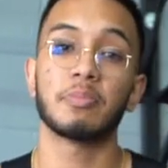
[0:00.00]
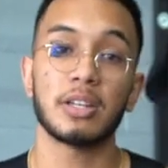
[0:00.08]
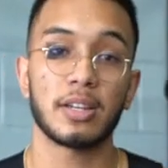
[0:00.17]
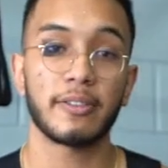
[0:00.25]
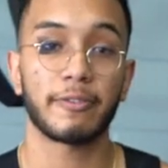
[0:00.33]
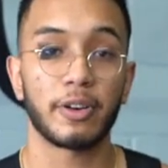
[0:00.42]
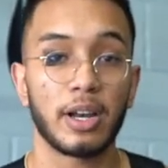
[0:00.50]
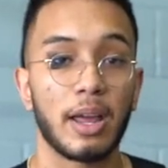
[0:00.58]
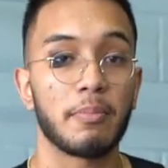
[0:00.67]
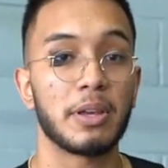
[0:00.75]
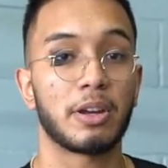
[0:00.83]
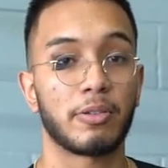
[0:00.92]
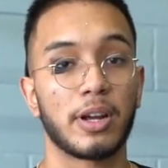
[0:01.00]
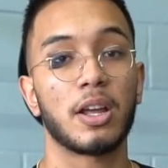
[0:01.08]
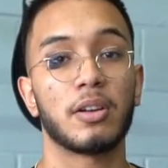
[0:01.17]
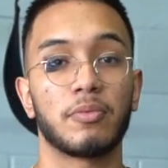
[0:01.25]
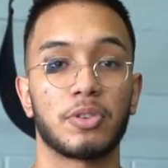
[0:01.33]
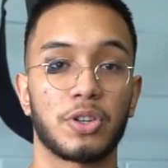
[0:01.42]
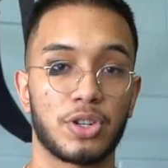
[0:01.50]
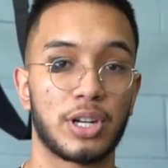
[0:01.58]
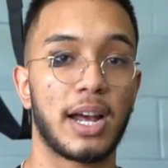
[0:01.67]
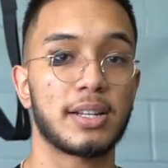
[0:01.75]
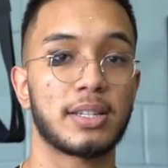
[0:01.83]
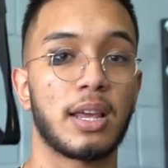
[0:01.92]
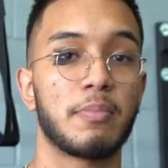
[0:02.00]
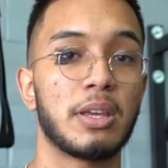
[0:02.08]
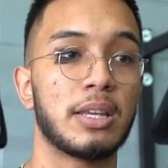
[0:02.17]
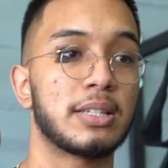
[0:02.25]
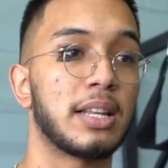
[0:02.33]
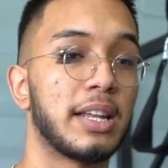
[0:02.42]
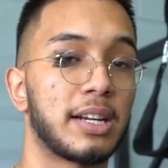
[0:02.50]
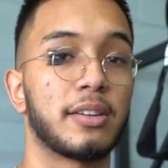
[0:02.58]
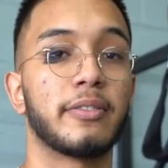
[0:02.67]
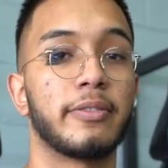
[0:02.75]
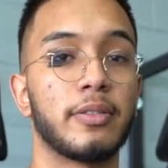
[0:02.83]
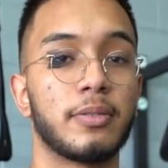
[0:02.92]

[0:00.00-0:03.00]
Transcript: to be different and be creative with your shots and be selective.